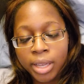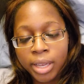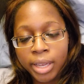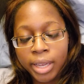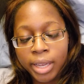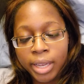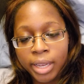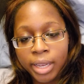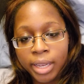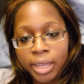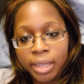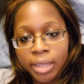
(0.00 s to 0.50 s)

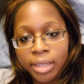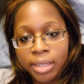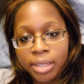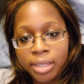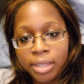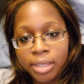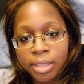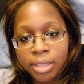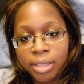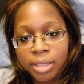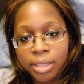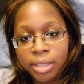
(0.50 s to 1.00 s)
and
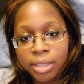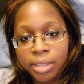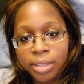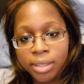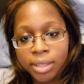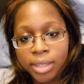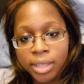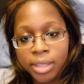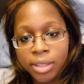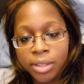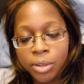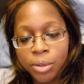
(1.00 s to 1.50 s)

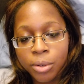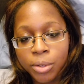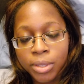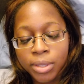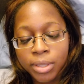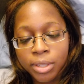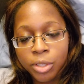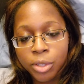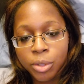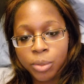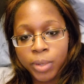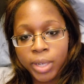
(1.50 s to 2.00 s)
in those
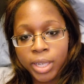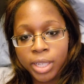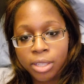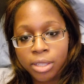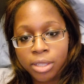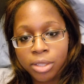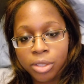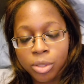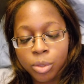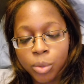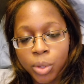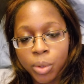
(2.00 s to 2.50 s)

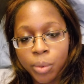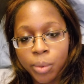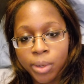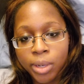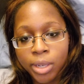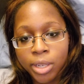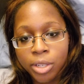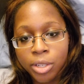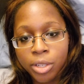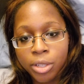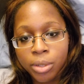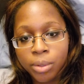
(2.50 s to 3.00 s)
situations we want
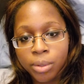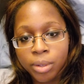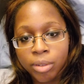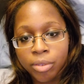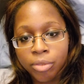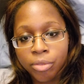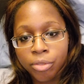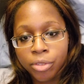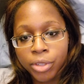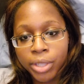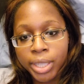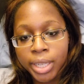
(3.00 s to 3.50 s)
to do a
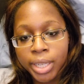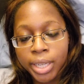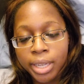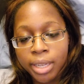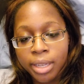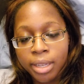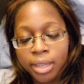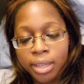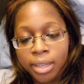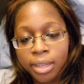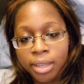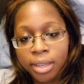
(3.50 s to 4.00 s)
free